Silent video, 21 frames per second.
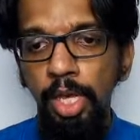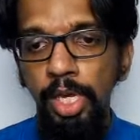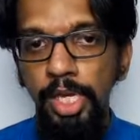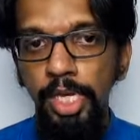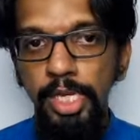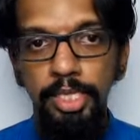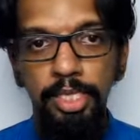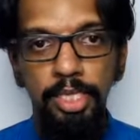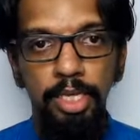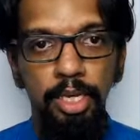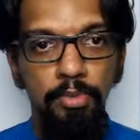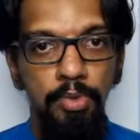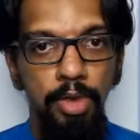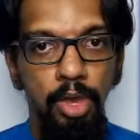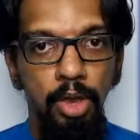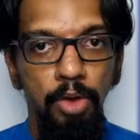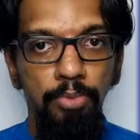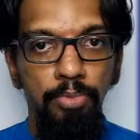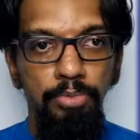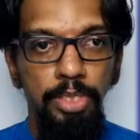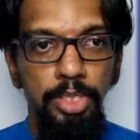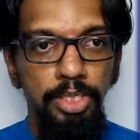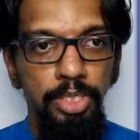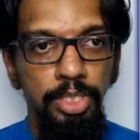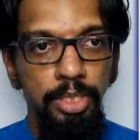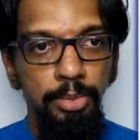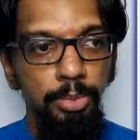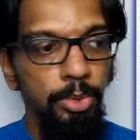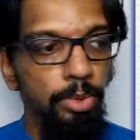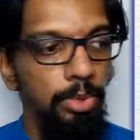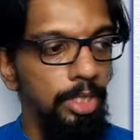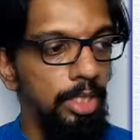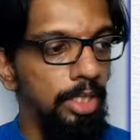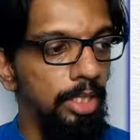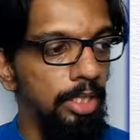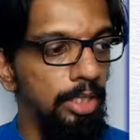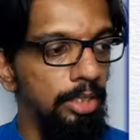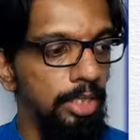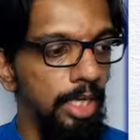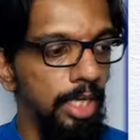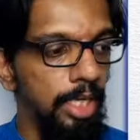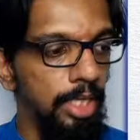easier way of
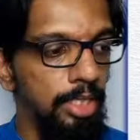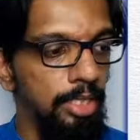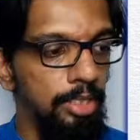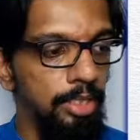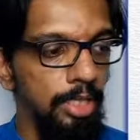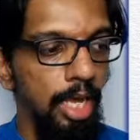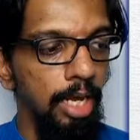distributing things.